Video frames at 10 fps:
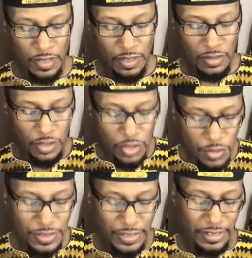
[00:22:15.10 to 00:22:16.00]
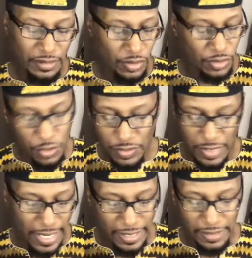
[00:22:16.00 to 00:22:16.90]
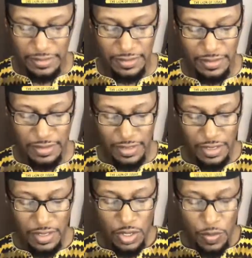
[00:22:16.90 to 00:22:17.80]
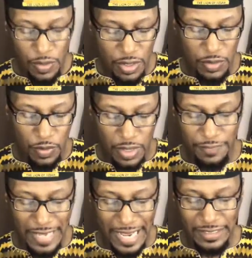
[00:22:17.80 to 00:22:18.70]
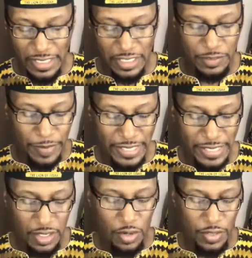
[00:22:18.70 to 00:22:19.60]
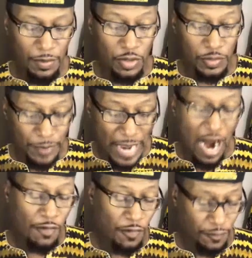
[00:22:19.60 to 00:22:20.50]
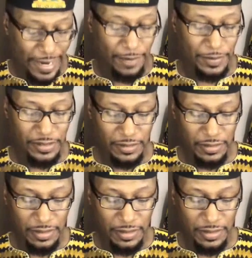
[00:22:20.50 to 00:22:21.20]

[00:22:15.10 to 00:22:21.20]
The Hooseys, or Hooseys, who were one of Nantucket's best known and most powerful families,